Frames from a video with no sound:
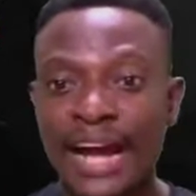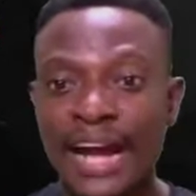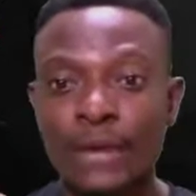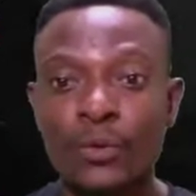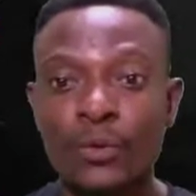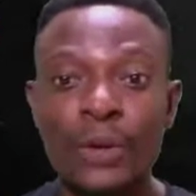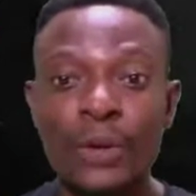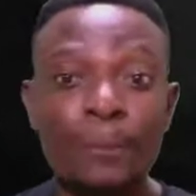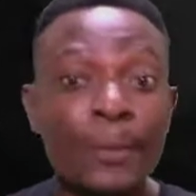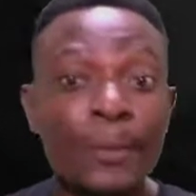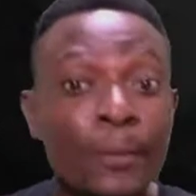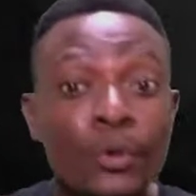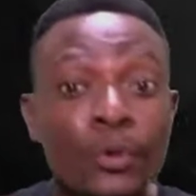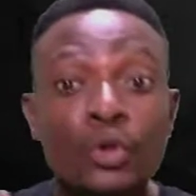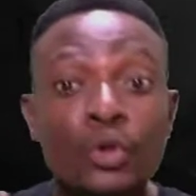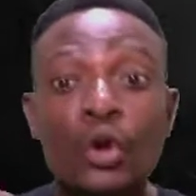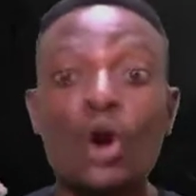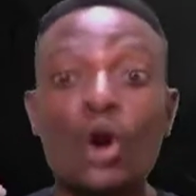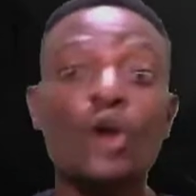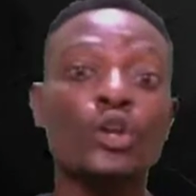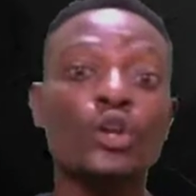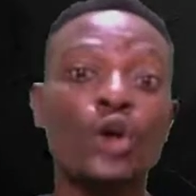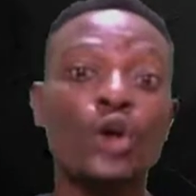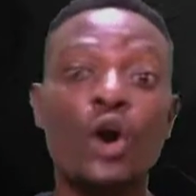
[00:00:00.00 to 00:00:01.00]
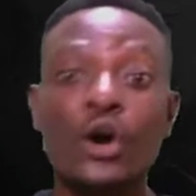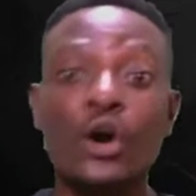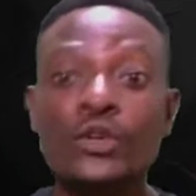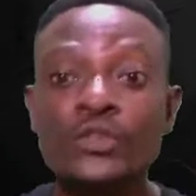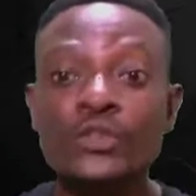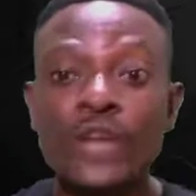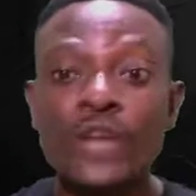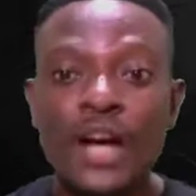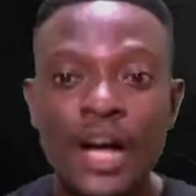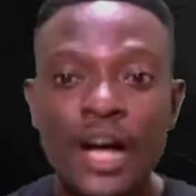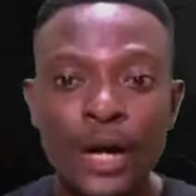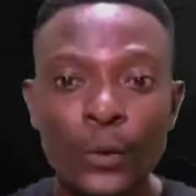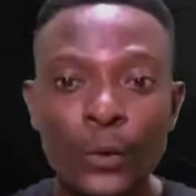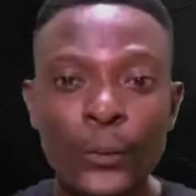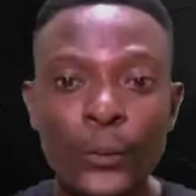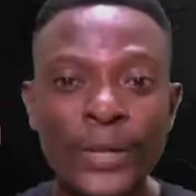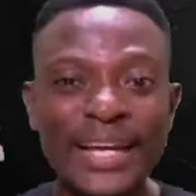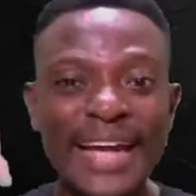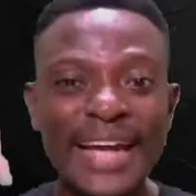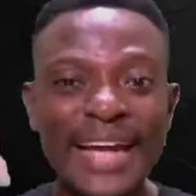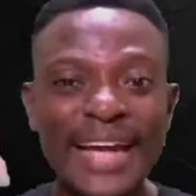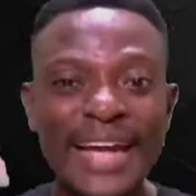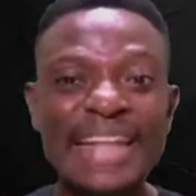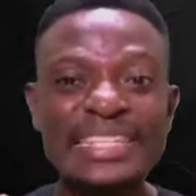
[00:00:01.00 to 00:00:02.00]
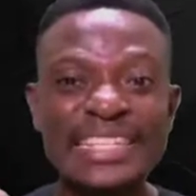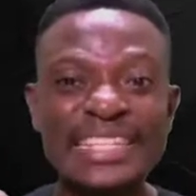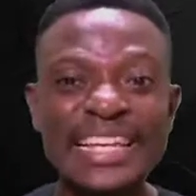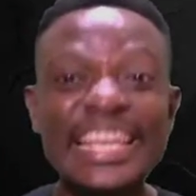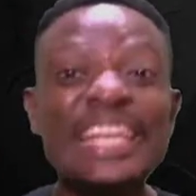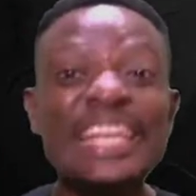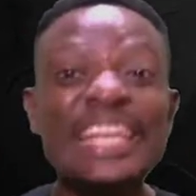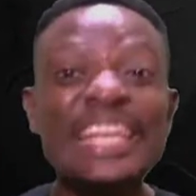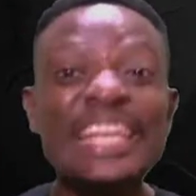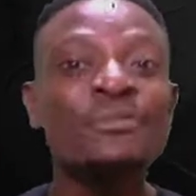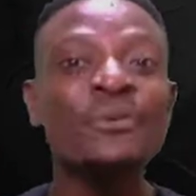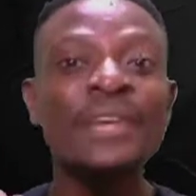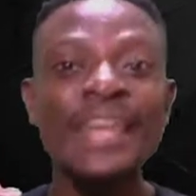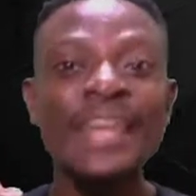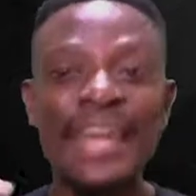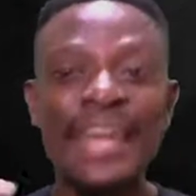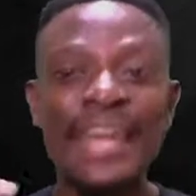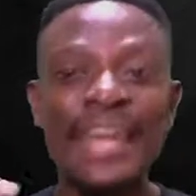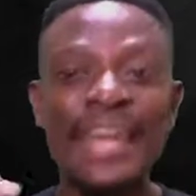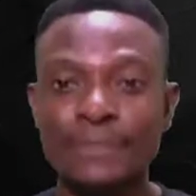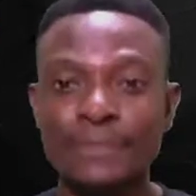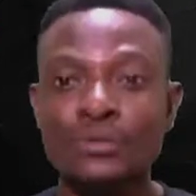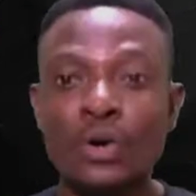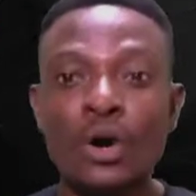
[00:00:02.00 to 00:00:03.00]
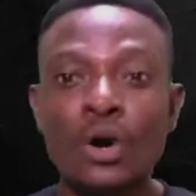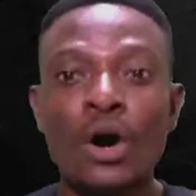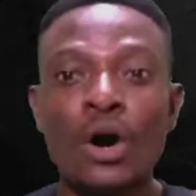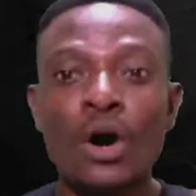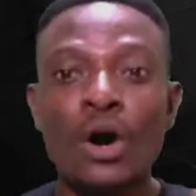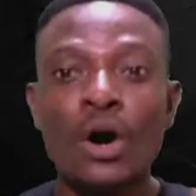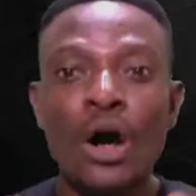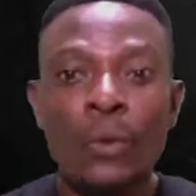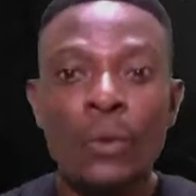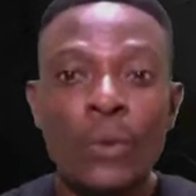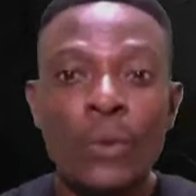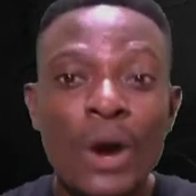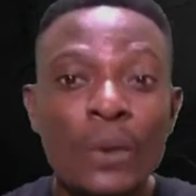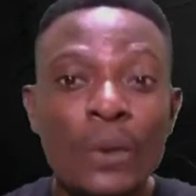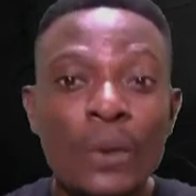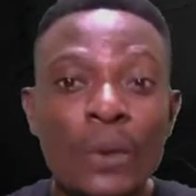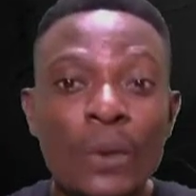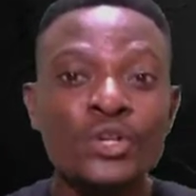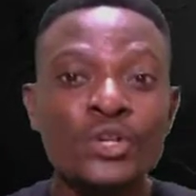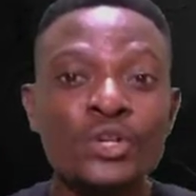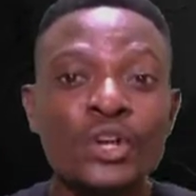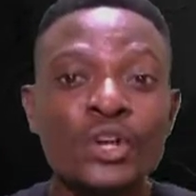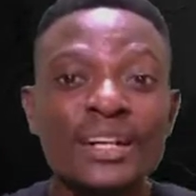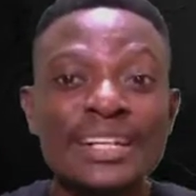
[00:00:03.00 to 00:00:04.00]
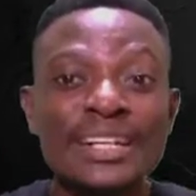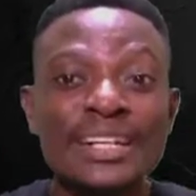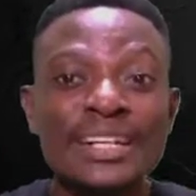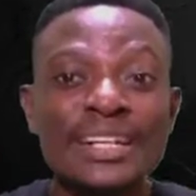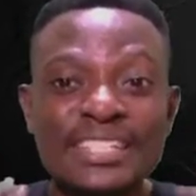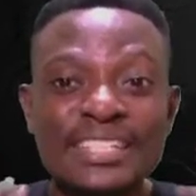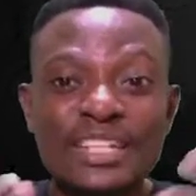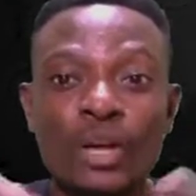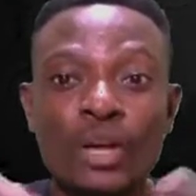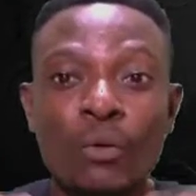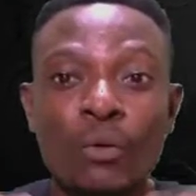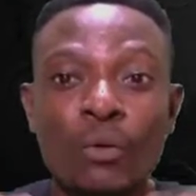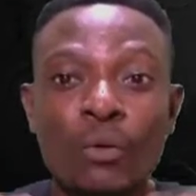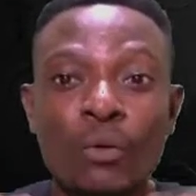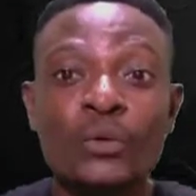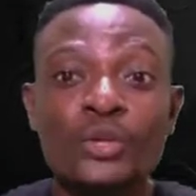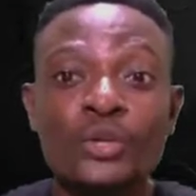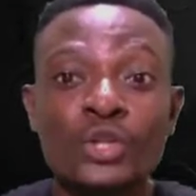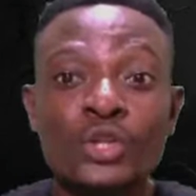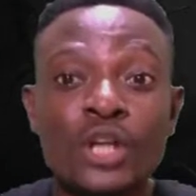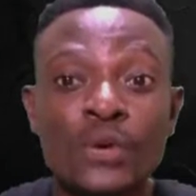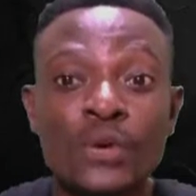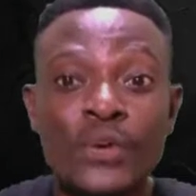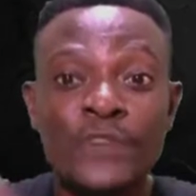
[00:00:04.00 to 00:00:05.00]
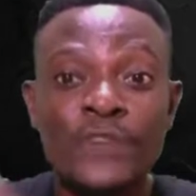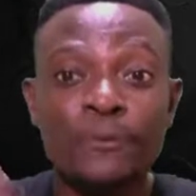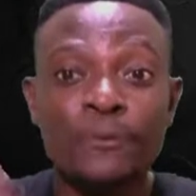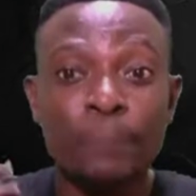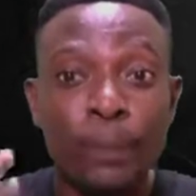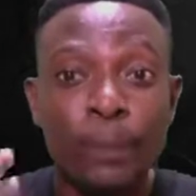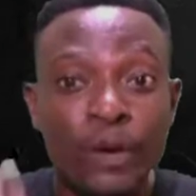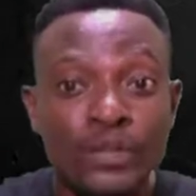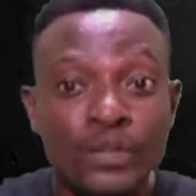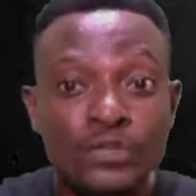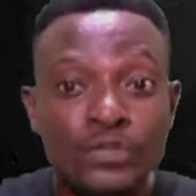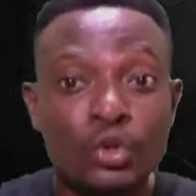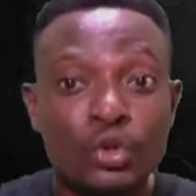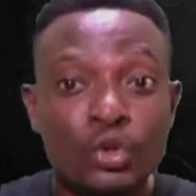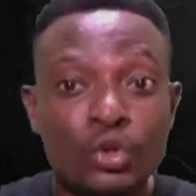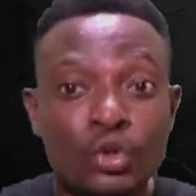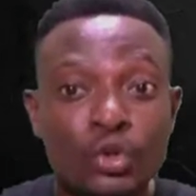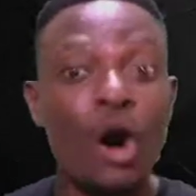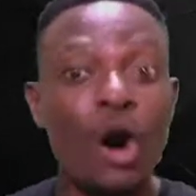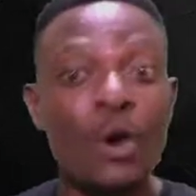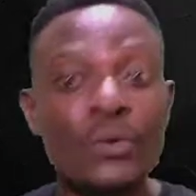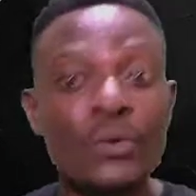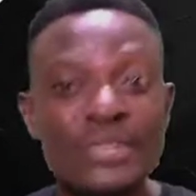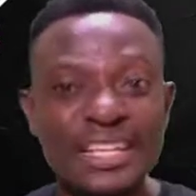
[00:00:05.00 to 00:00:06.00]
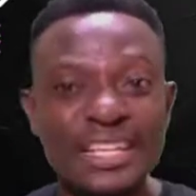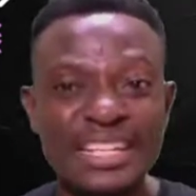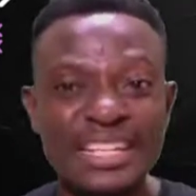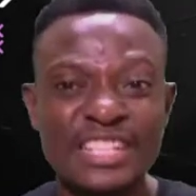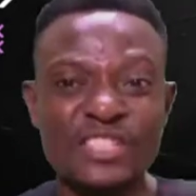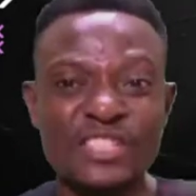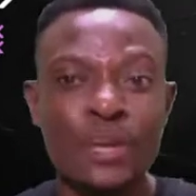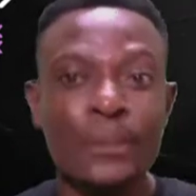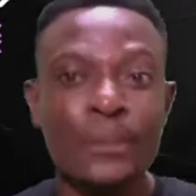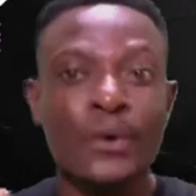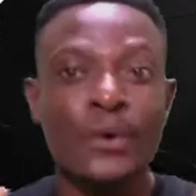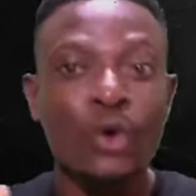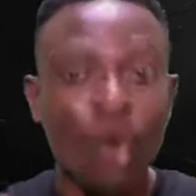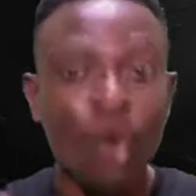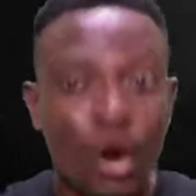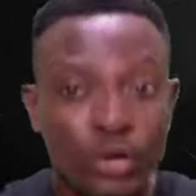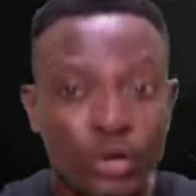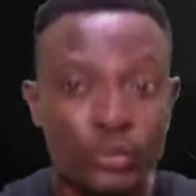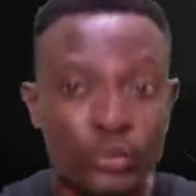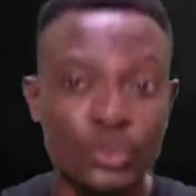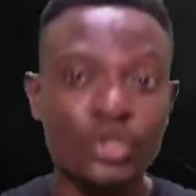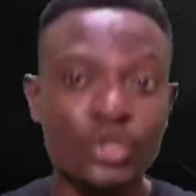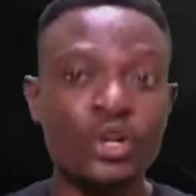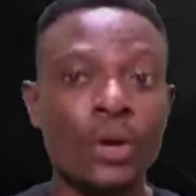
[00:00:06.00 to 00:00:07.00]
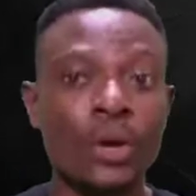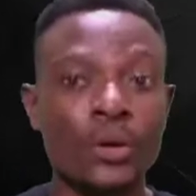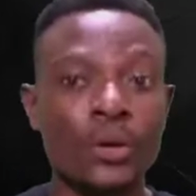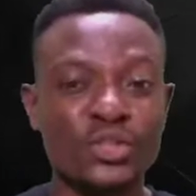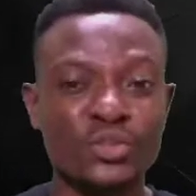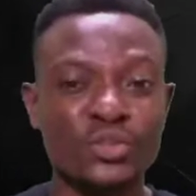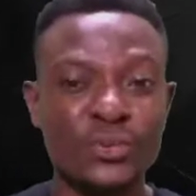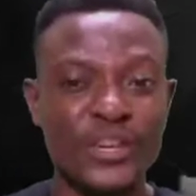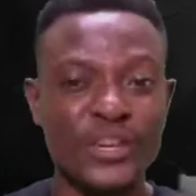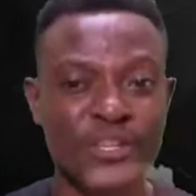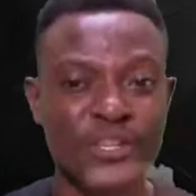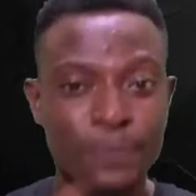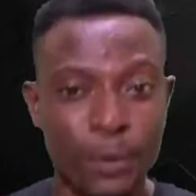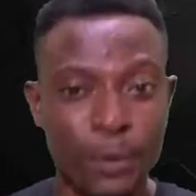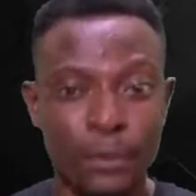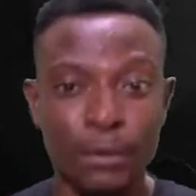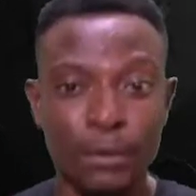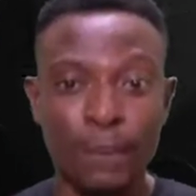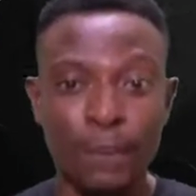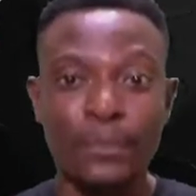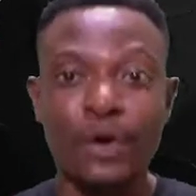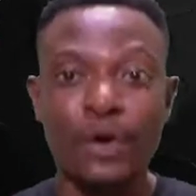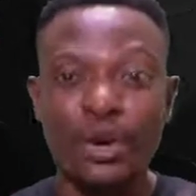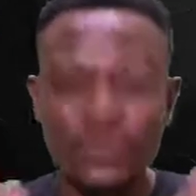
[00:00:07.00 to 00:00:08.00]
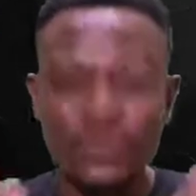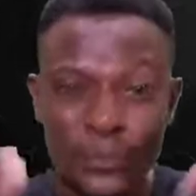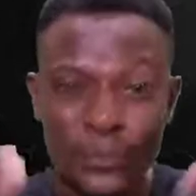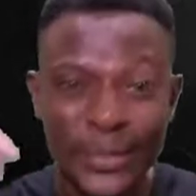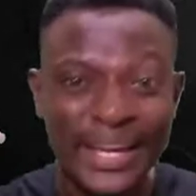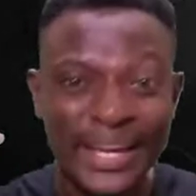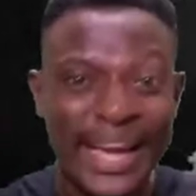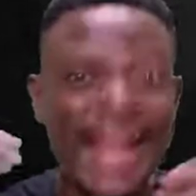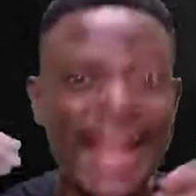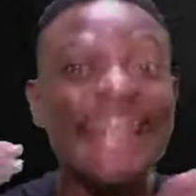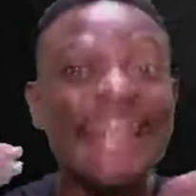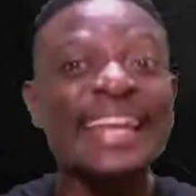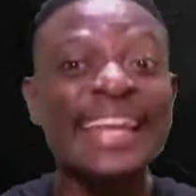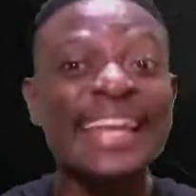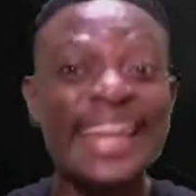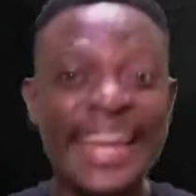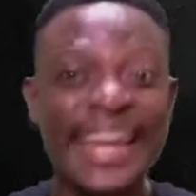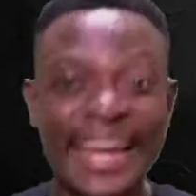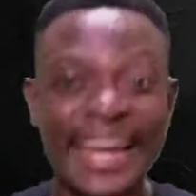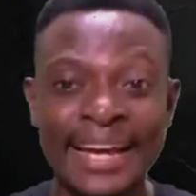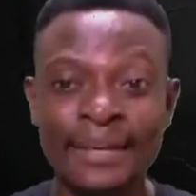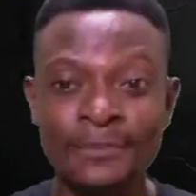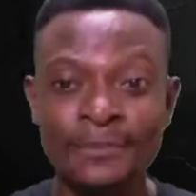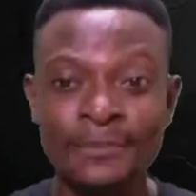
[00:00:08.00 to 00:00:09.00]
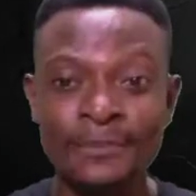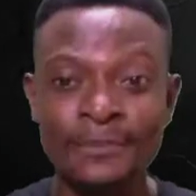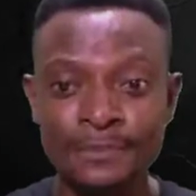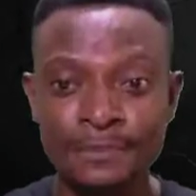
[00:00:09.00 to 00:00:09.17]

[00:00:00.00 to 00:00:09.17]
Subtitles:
And when people call us, we can't even hear them. So when we do not listen or when we do not respond to calls, it is not because we do not want to respond, but because we can't hear.